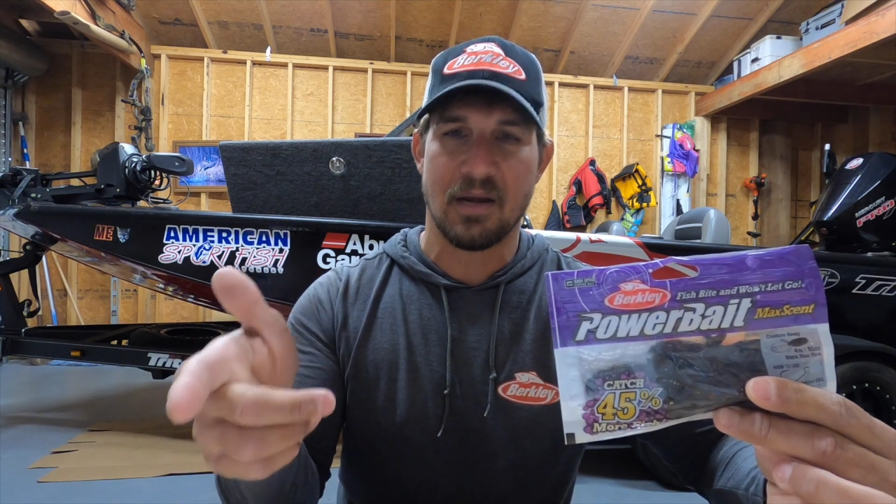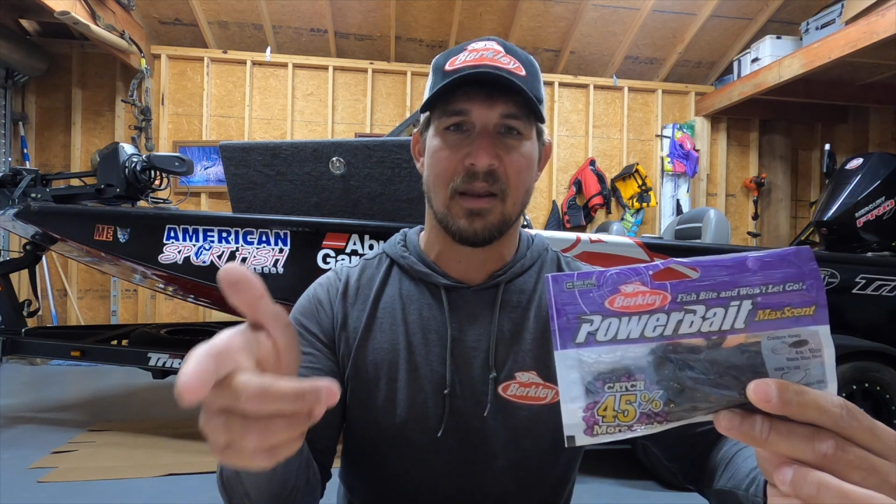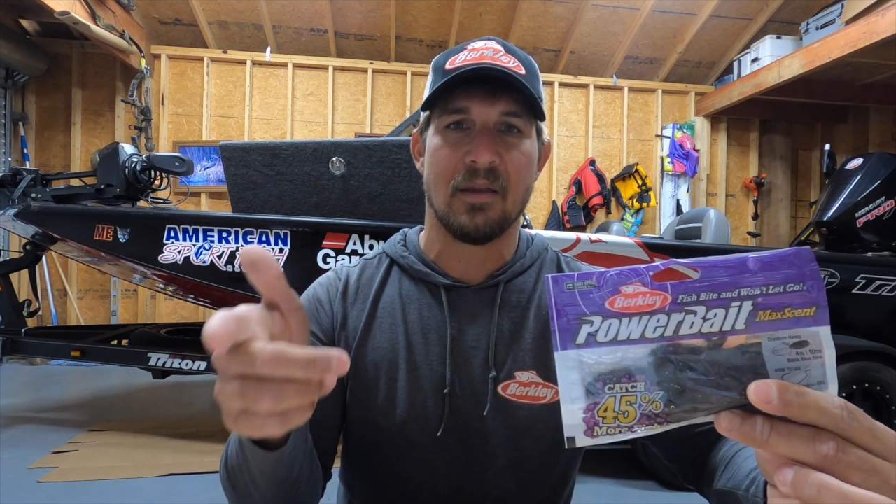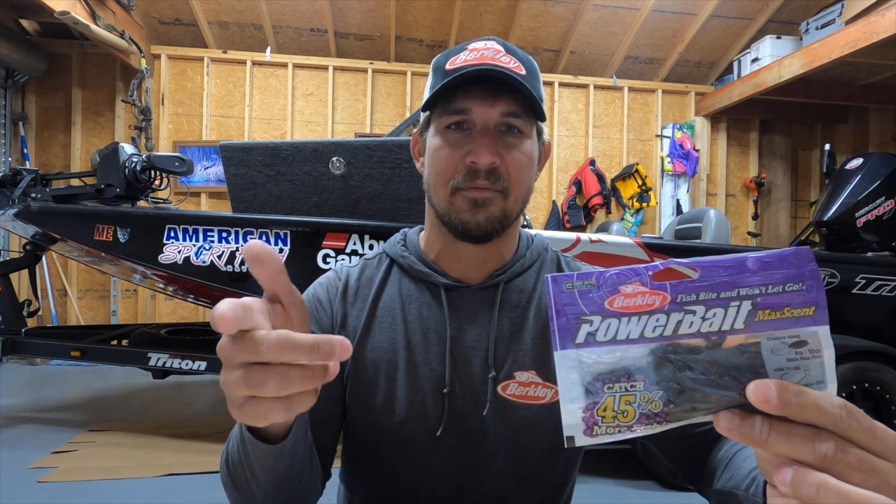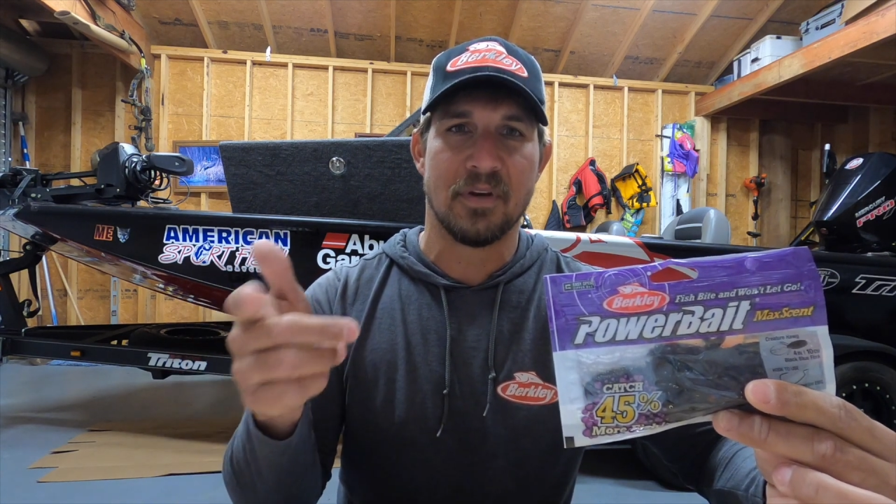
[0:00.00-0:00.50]

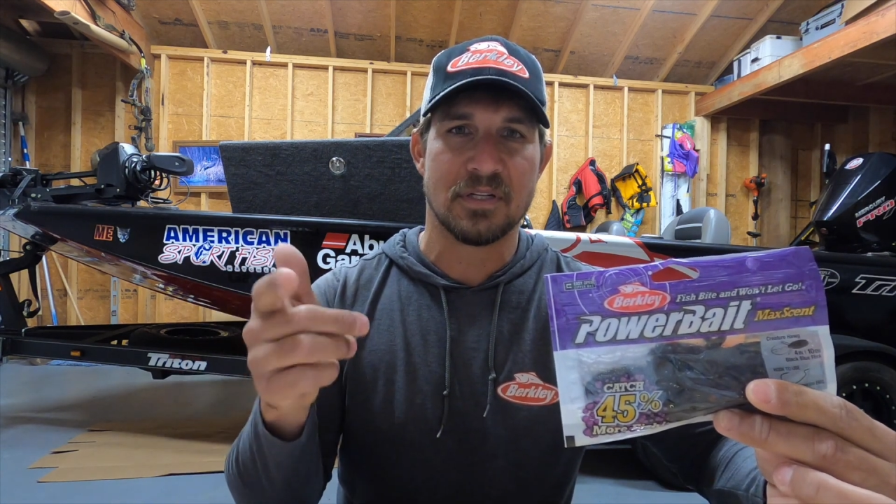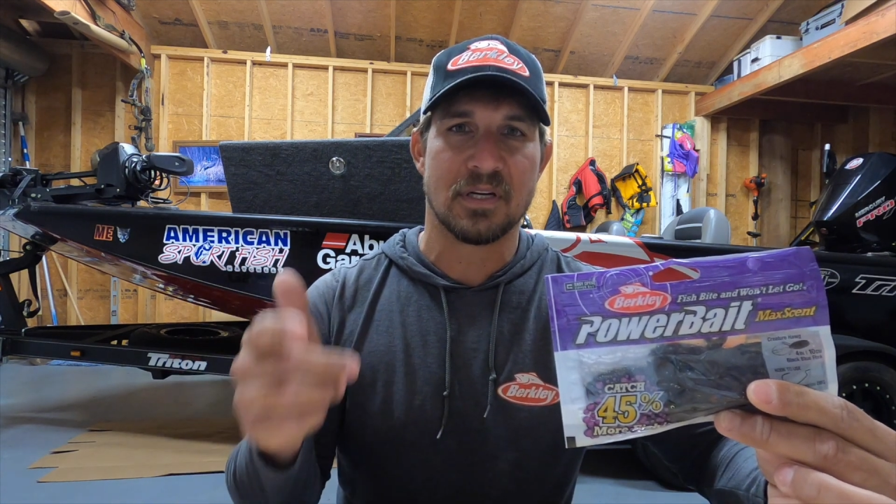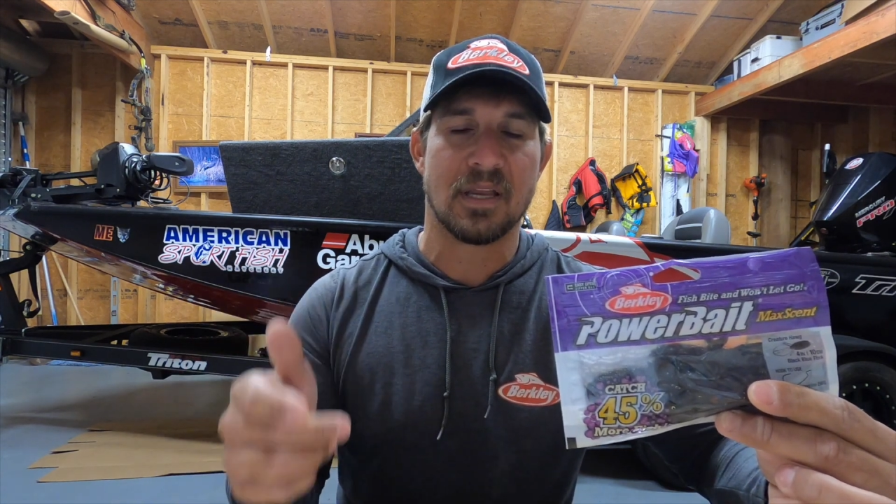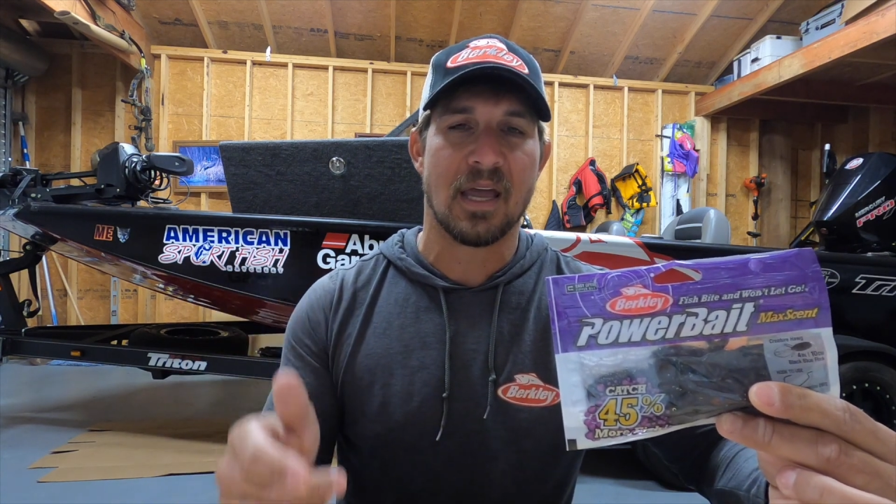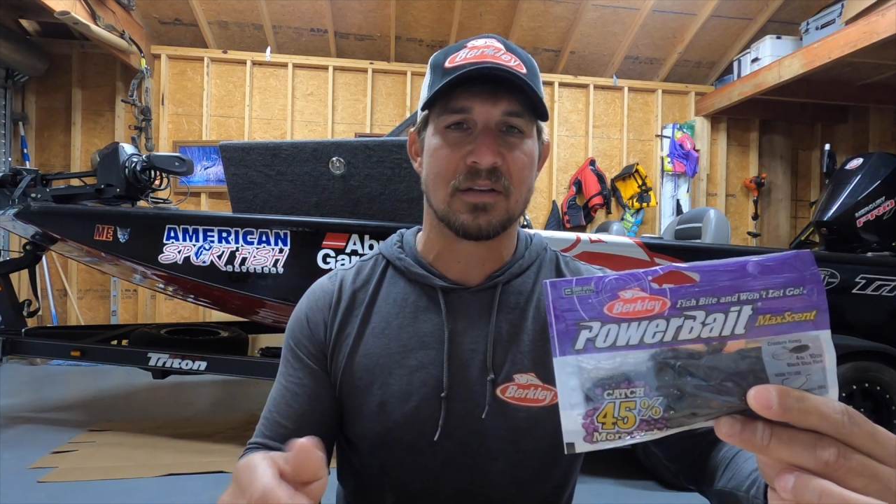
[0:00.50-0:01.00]
and fish
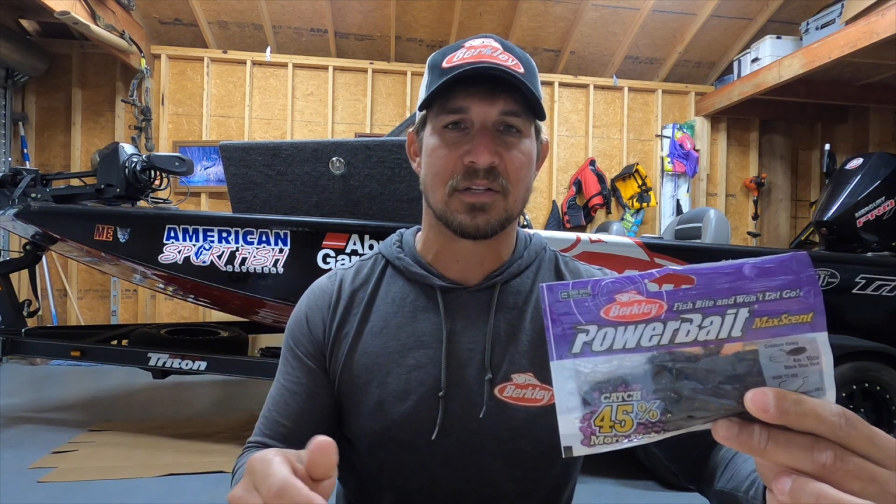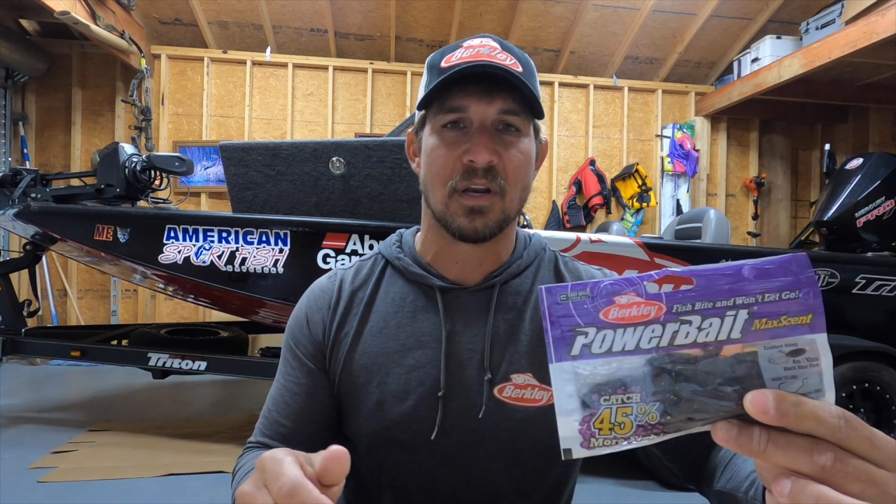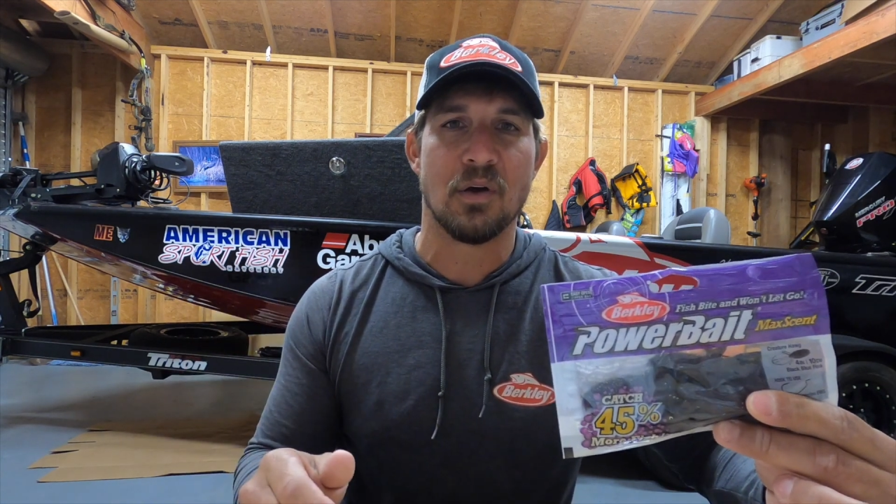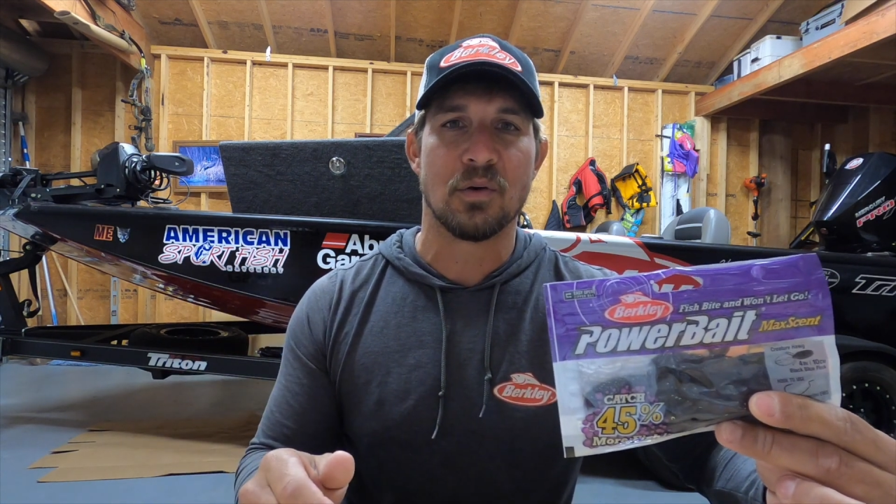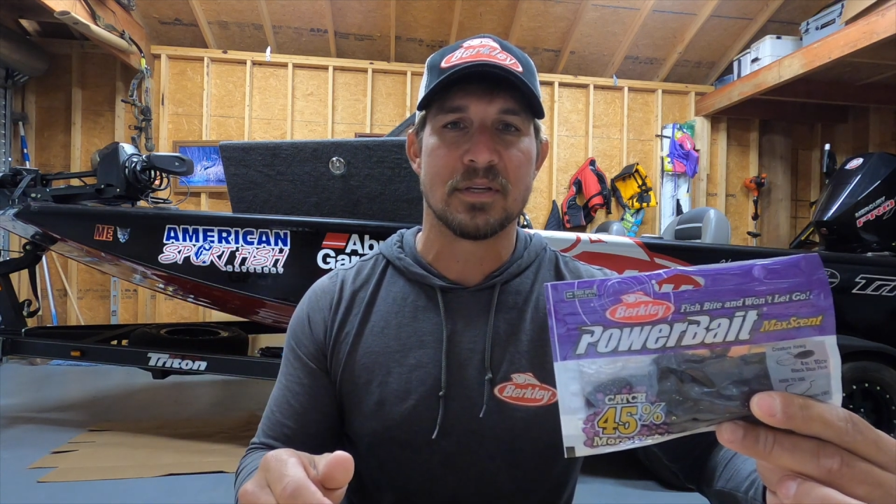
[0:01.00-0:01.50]
it kind of
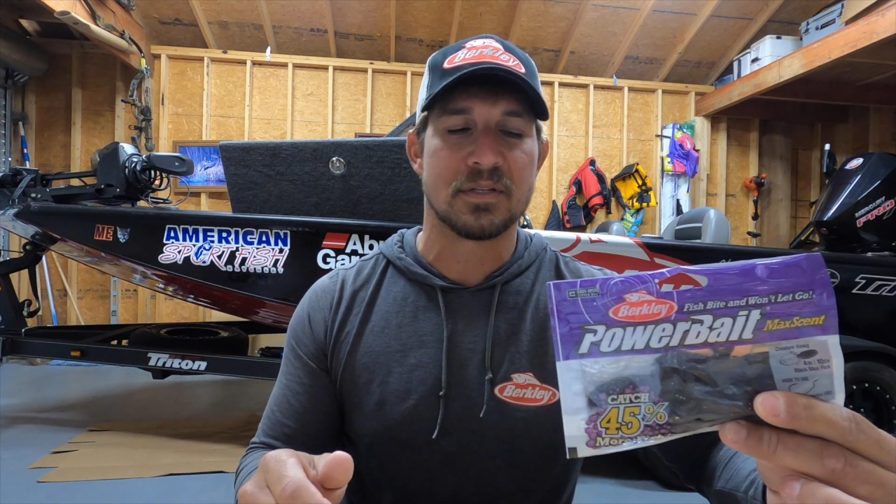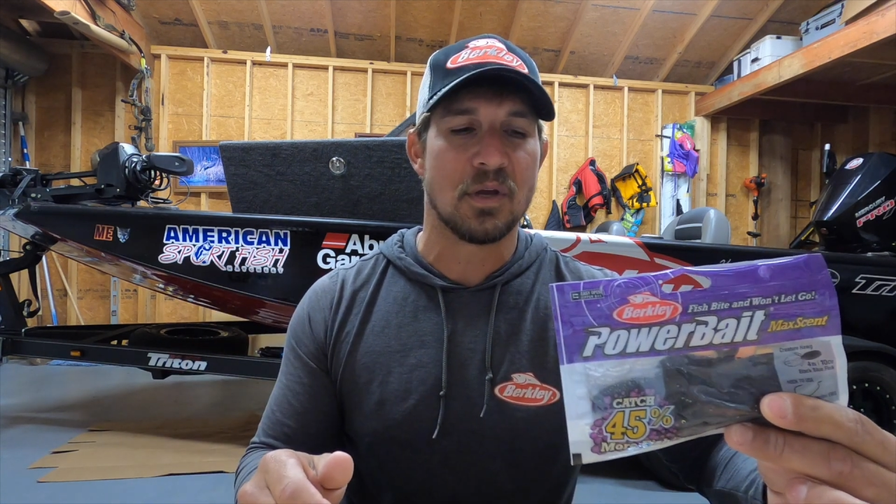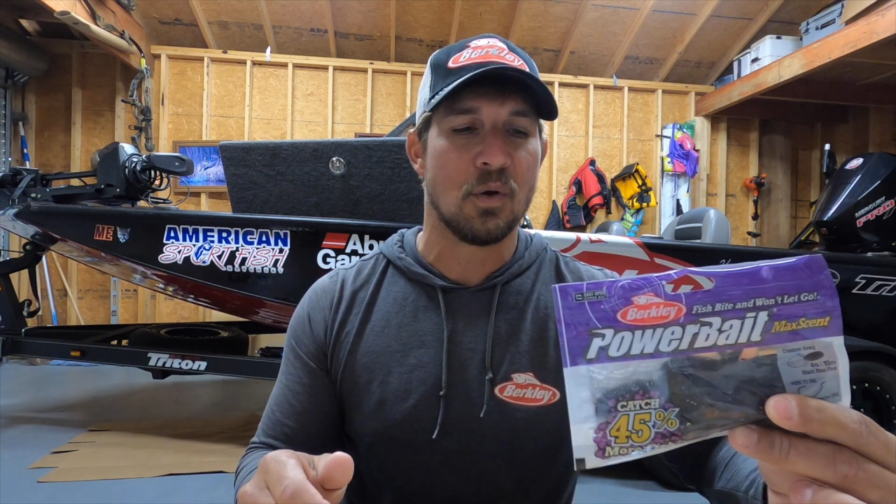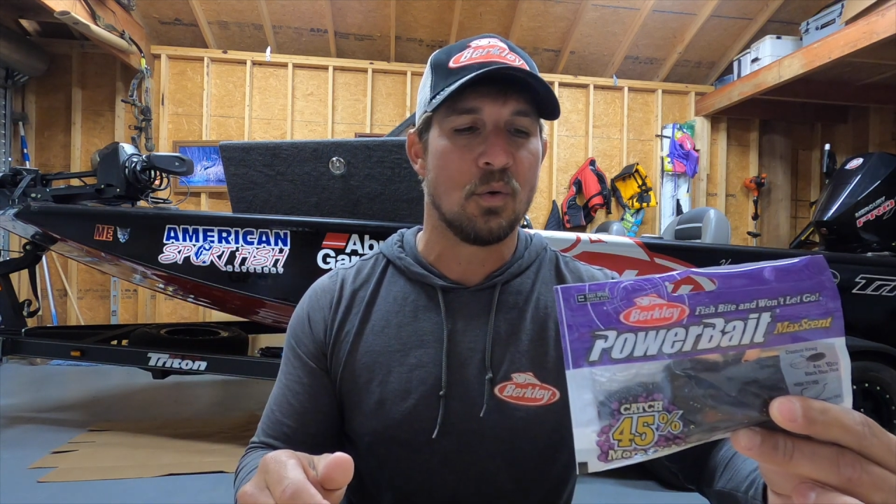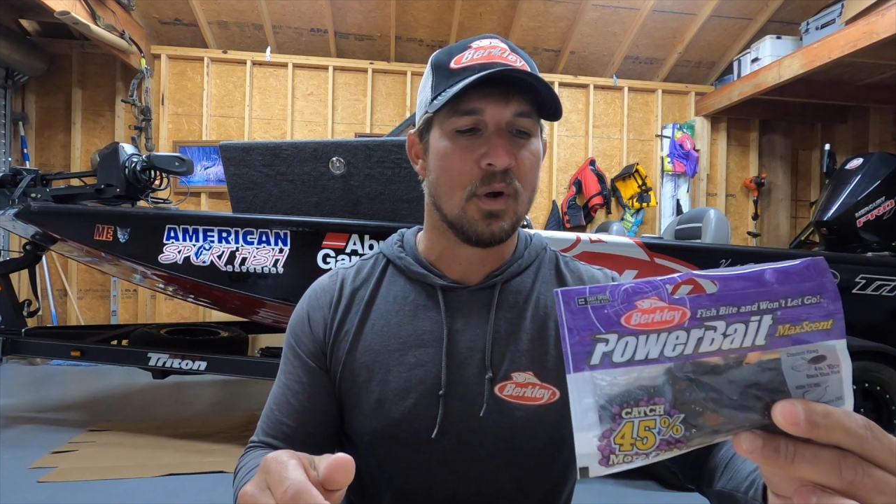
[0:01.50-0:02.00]
slowly.
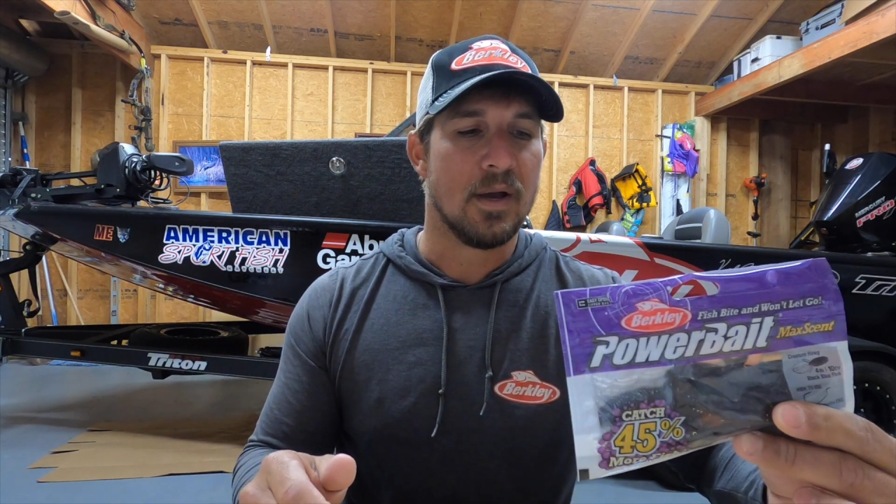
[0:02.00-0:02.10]
So